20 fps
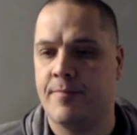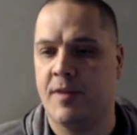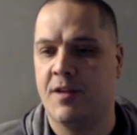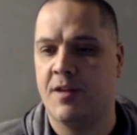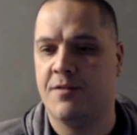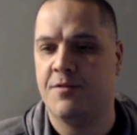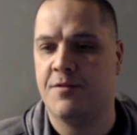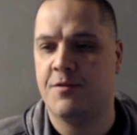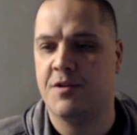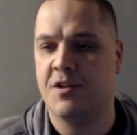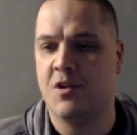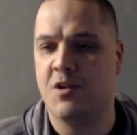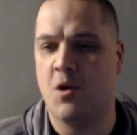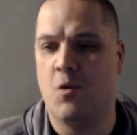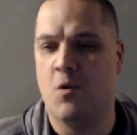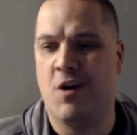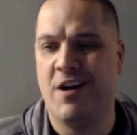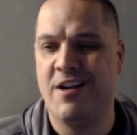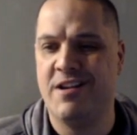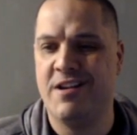So we're going to go
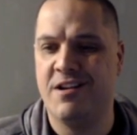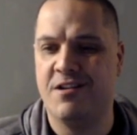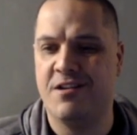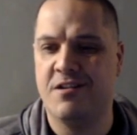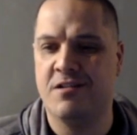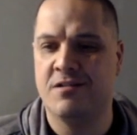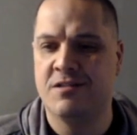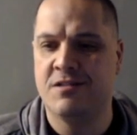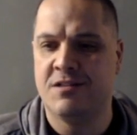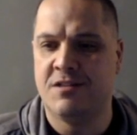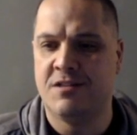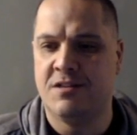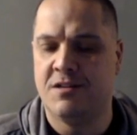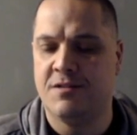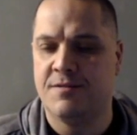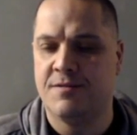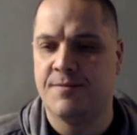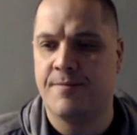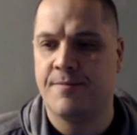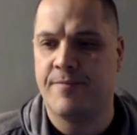wide here.
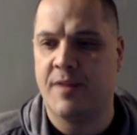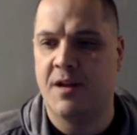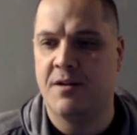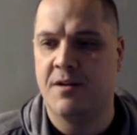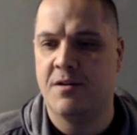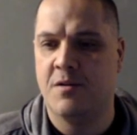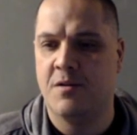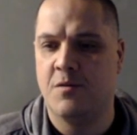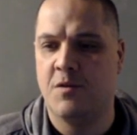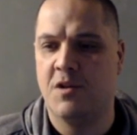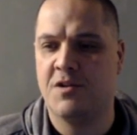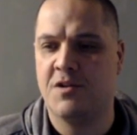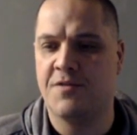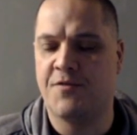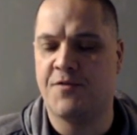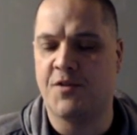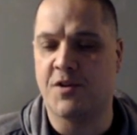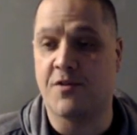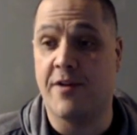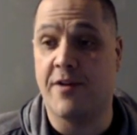We're looking
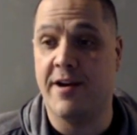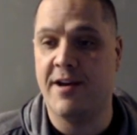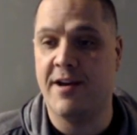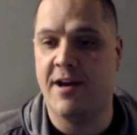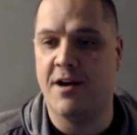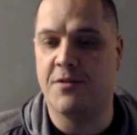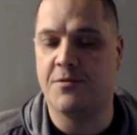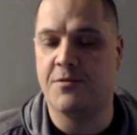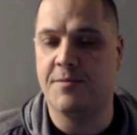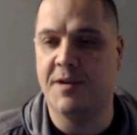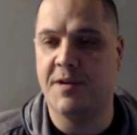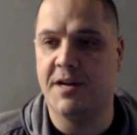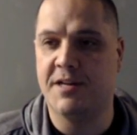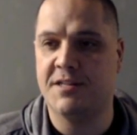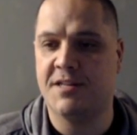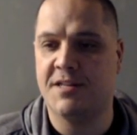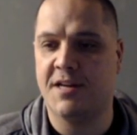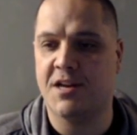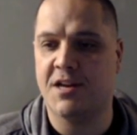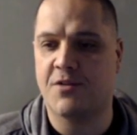for a Greyhound. It would be
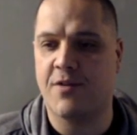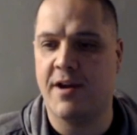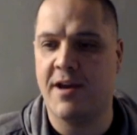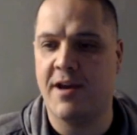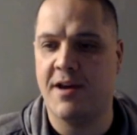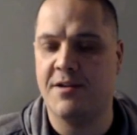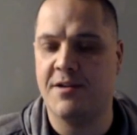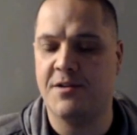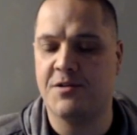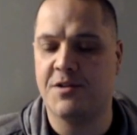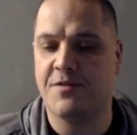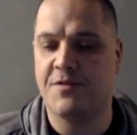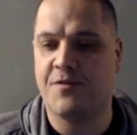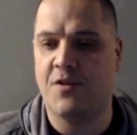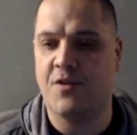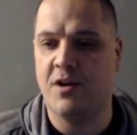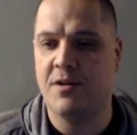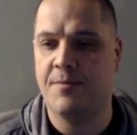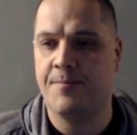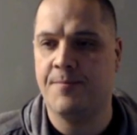nice to get a Greyhound out to the
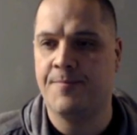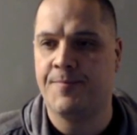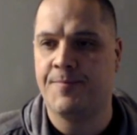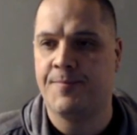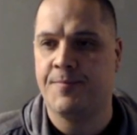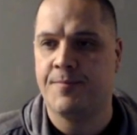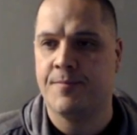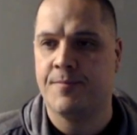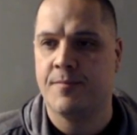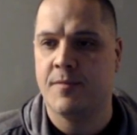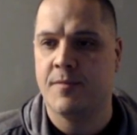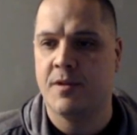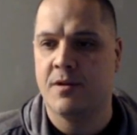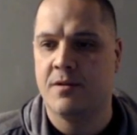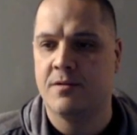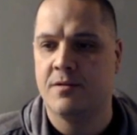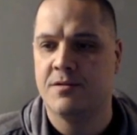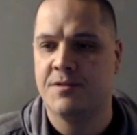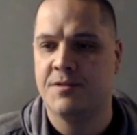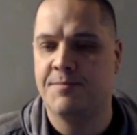front.
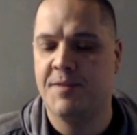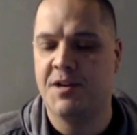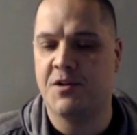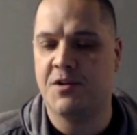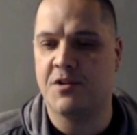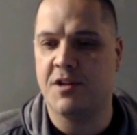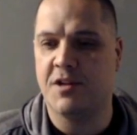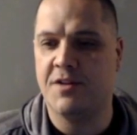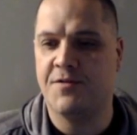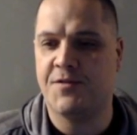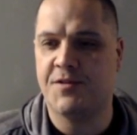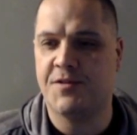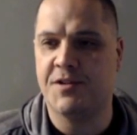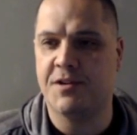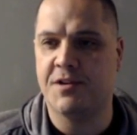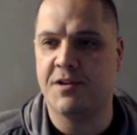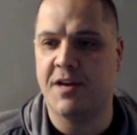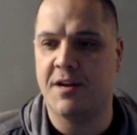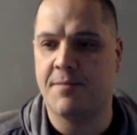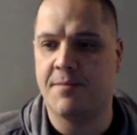It's a bit early
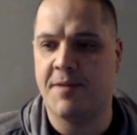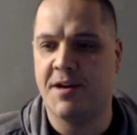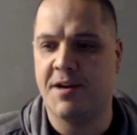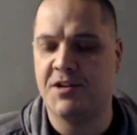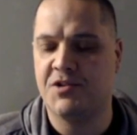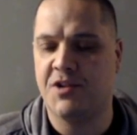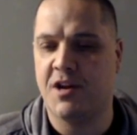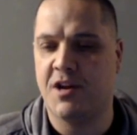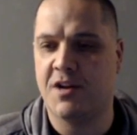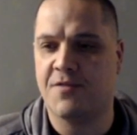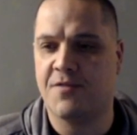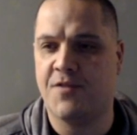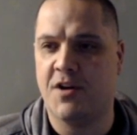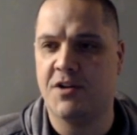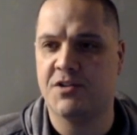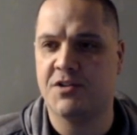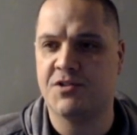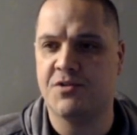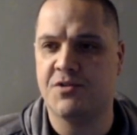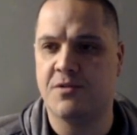to get a Patriotic
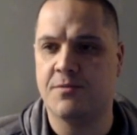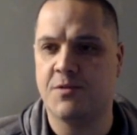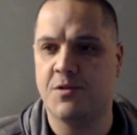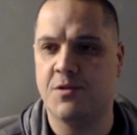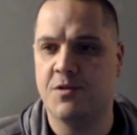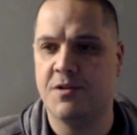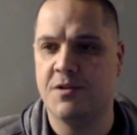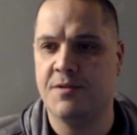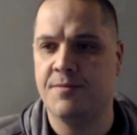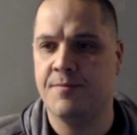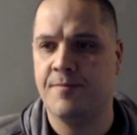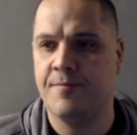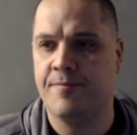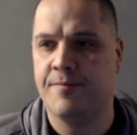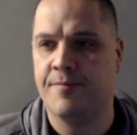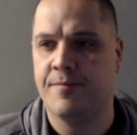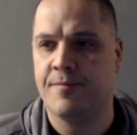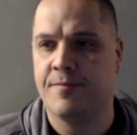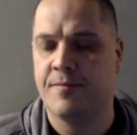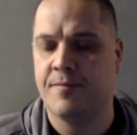Firestorm going.
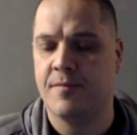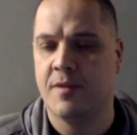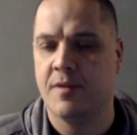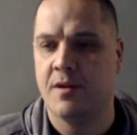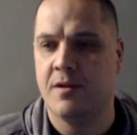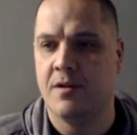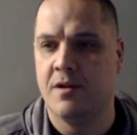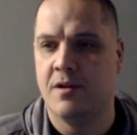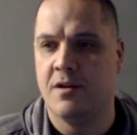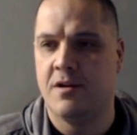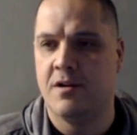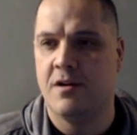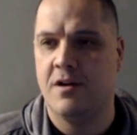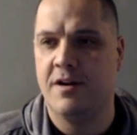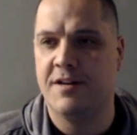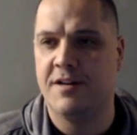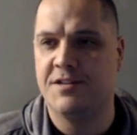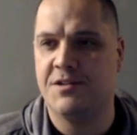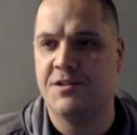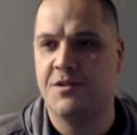
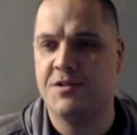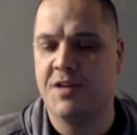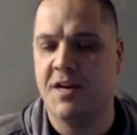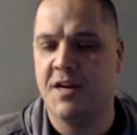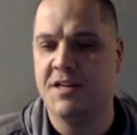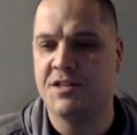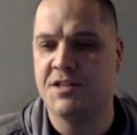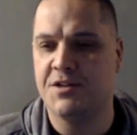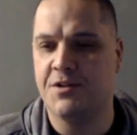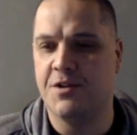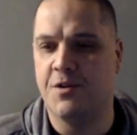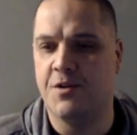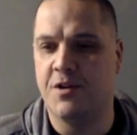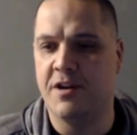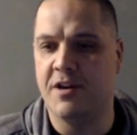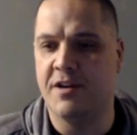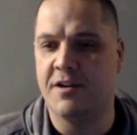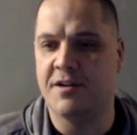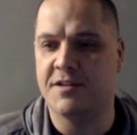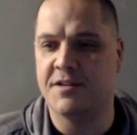Alright, so those guys are
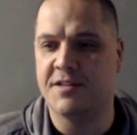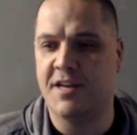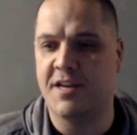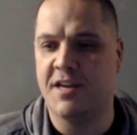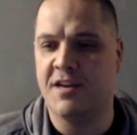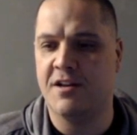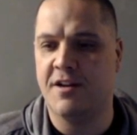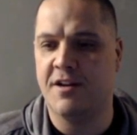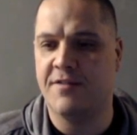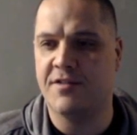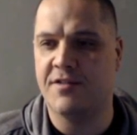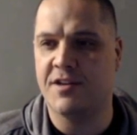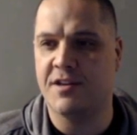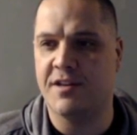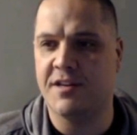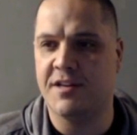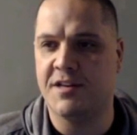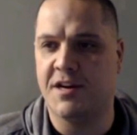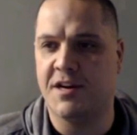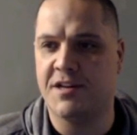annoying because they kill everything
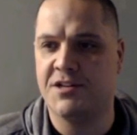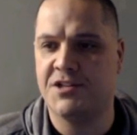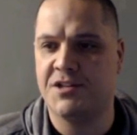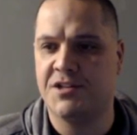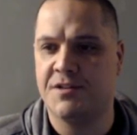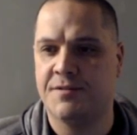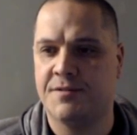they touch.